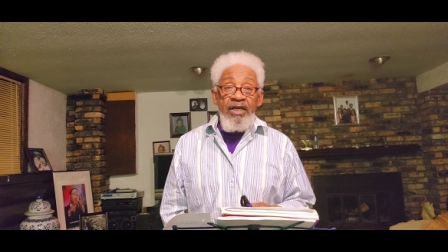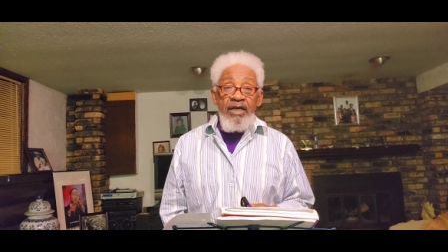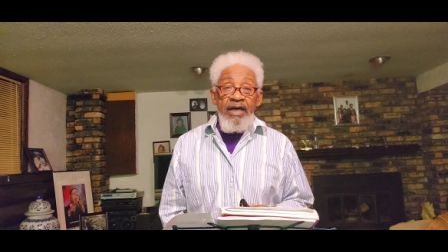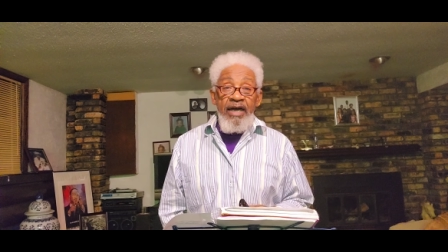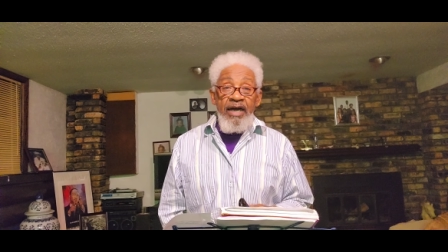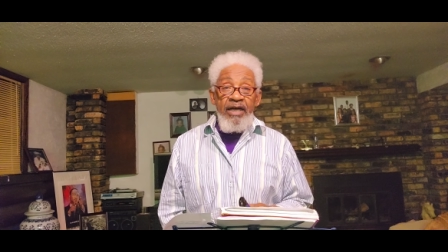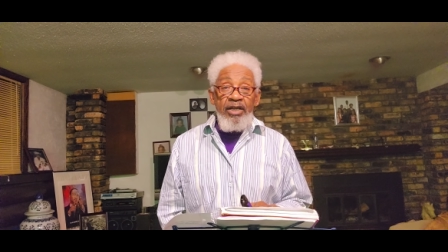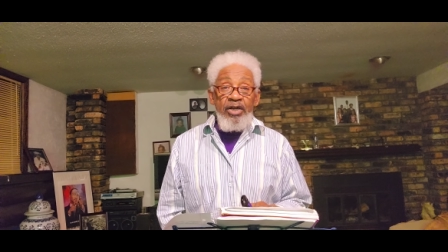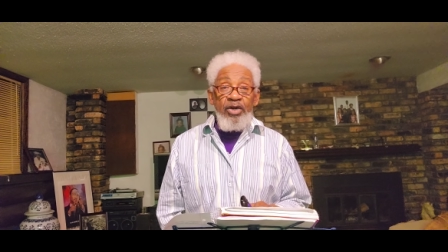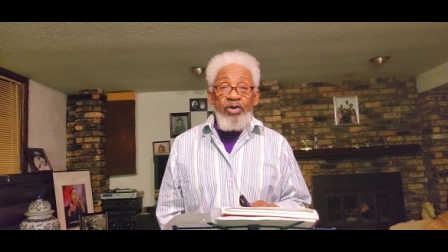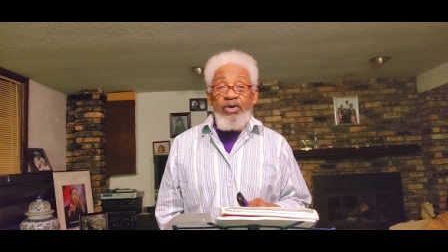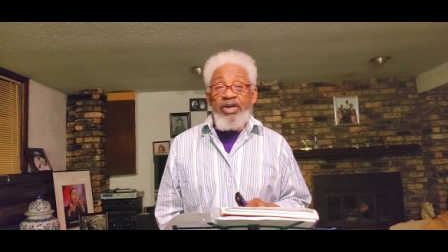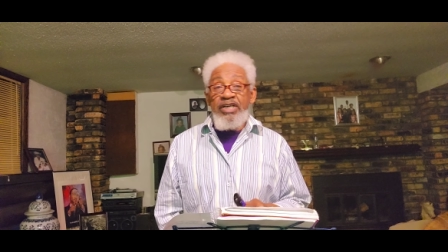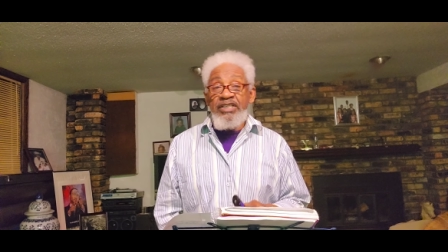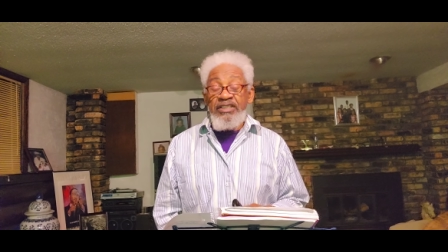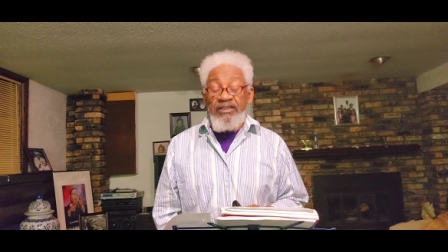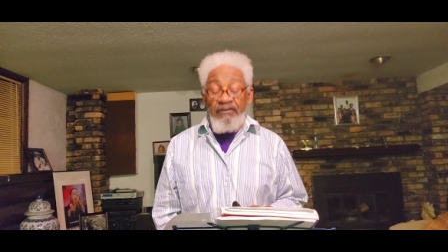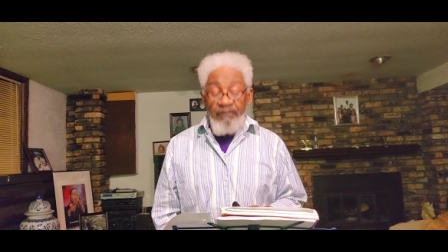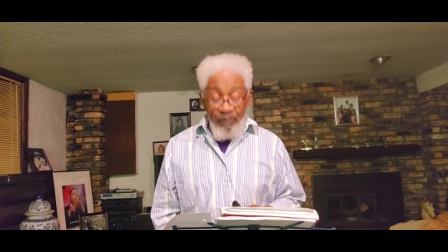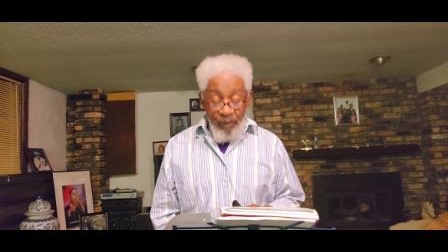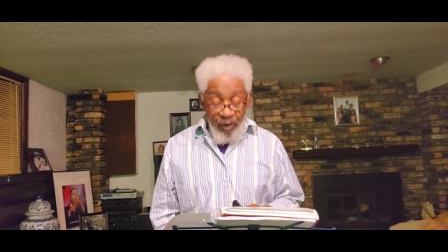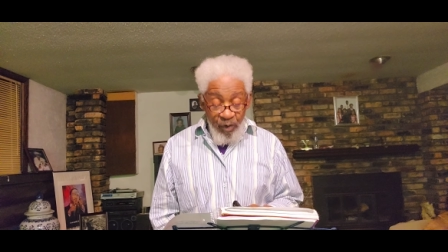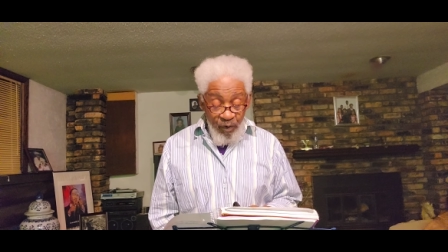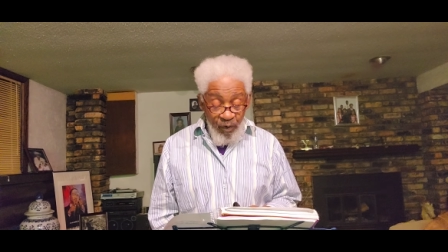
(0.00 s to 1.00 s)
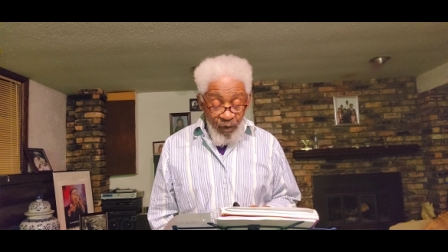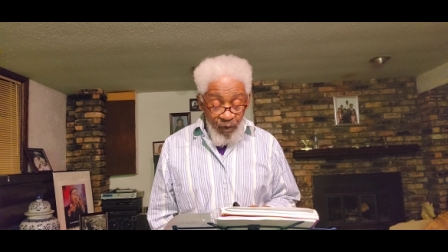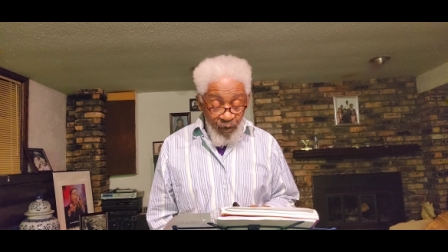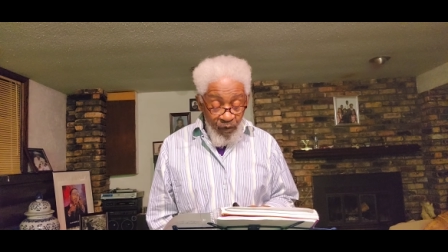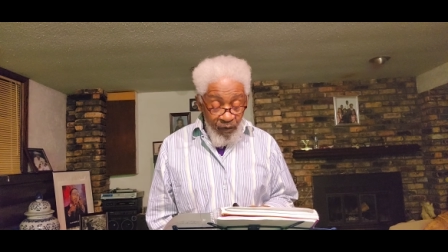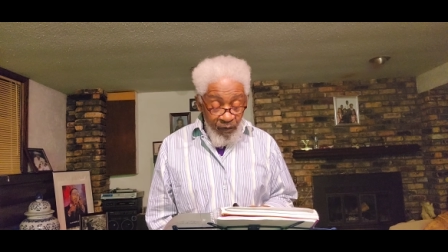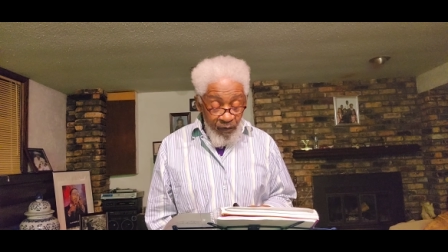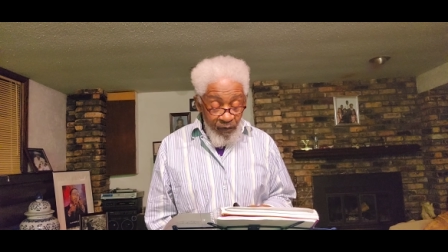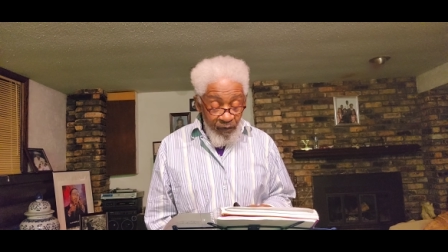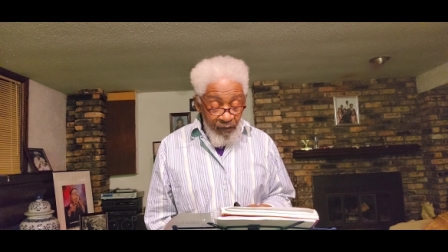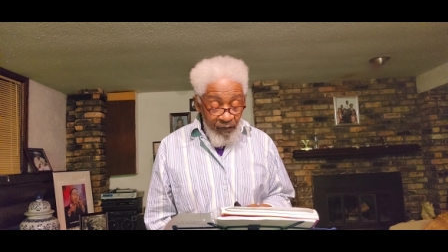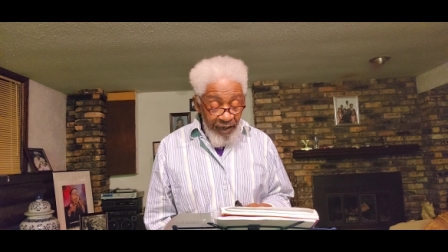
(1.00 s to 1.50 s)
an aggressive move
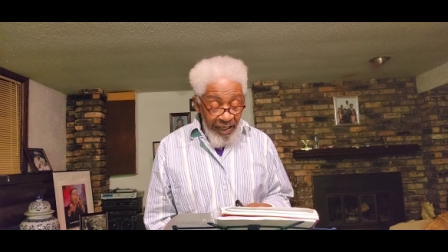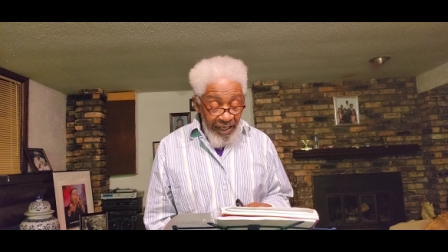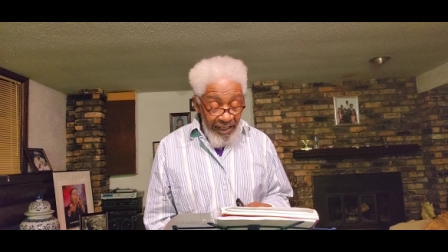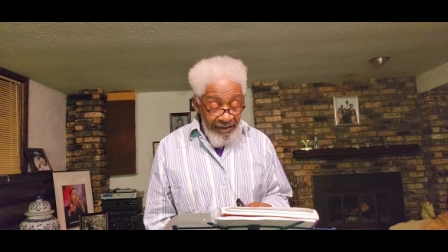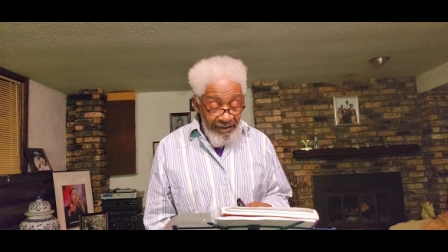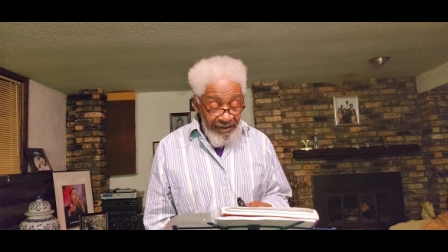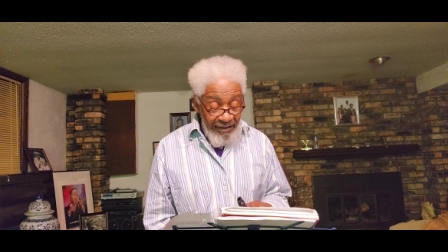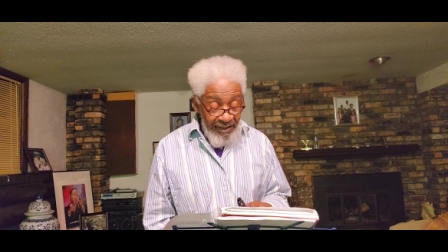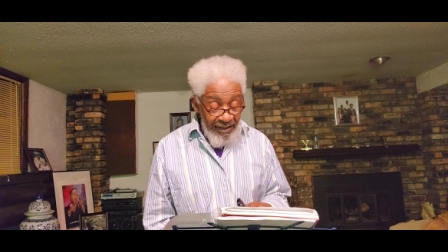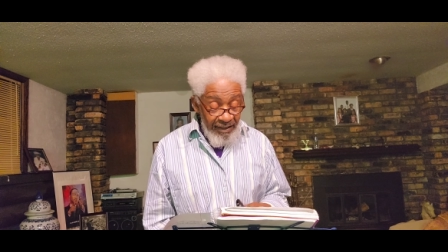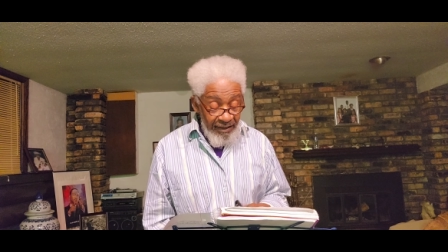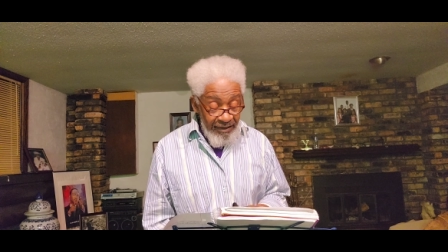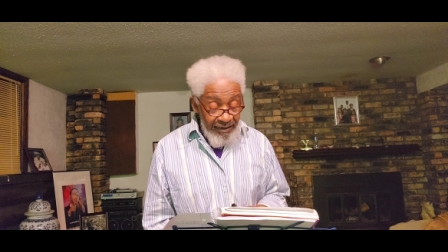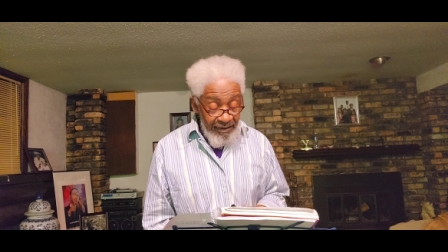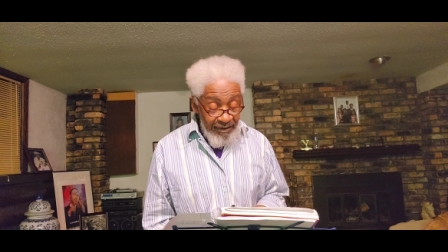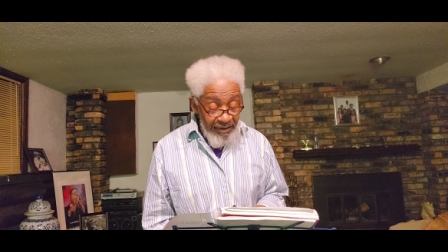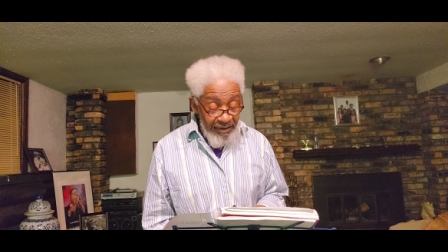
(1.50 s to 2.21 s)
as this.